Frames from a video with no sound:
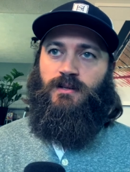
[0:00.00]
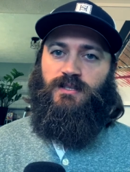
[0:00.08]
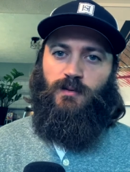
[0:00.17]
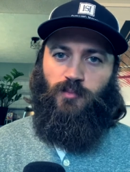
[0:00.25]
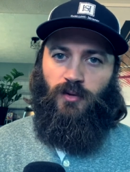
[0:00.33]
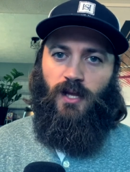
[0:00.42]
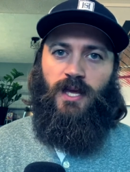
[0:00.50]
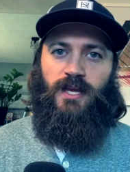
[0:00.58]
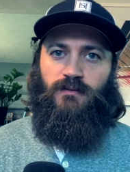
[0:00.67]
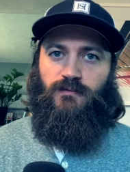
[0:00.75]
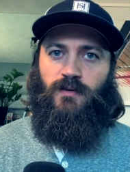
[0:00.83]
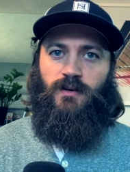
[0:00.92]
to play
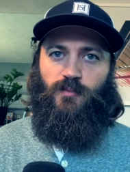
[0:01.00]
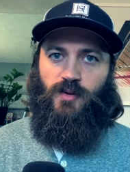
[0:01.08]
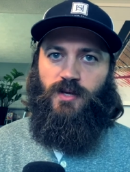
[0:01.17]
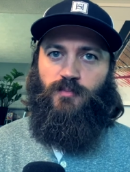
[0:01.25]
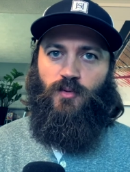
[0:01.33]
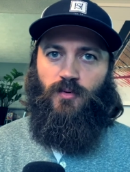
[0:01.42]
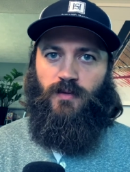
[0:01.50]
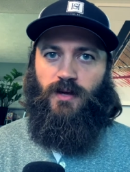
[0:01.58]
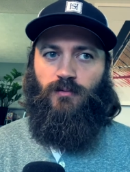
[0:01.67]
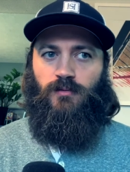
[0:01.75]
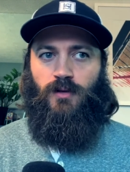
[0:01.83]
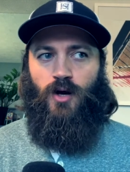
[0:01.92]
in front of people
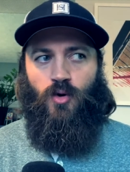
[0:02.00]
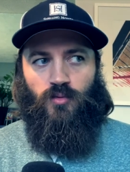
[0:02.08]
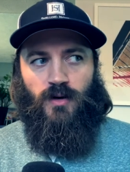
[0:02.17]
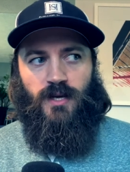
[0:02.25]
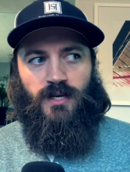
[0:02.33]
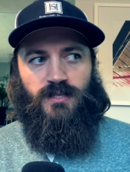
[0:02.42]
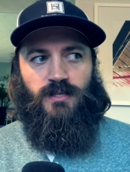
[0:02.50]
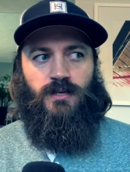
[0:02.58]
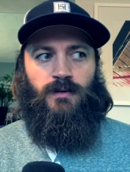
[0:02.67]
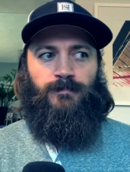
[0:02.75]
that are low risk